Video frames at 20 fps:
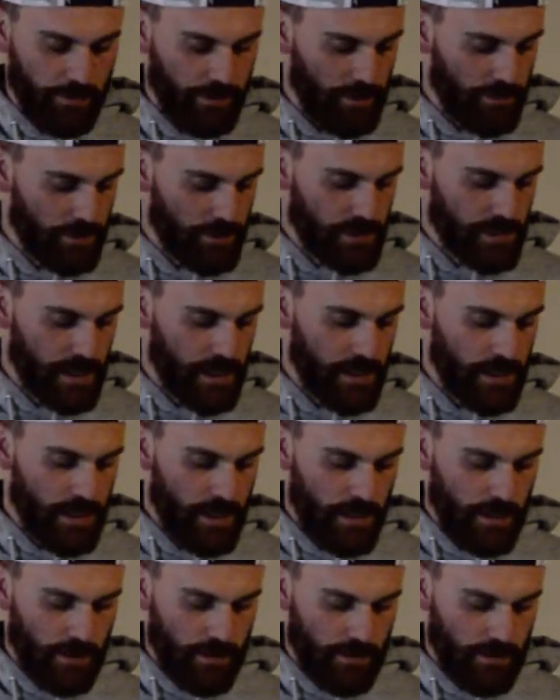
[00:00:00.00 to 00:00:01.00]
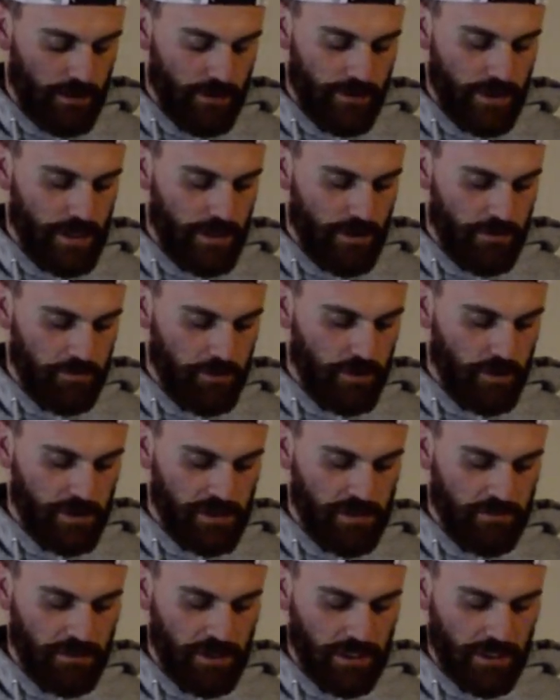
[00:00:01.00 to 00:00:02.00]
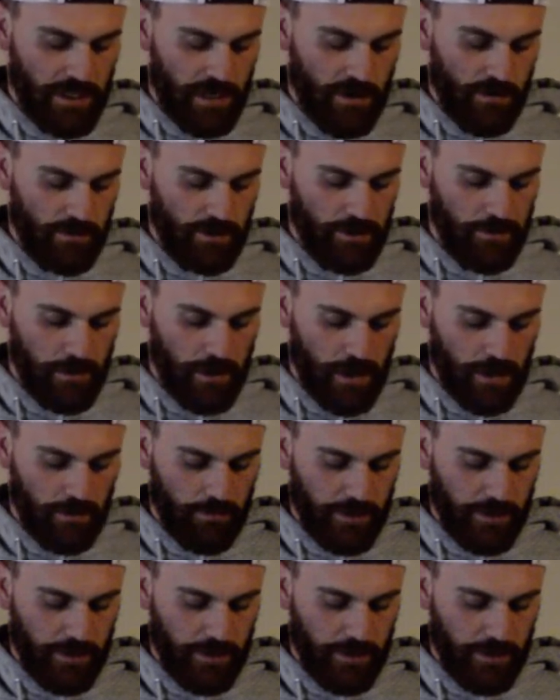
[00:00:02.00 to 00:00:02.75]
people say. Either that or I'm doing something terribly wrong,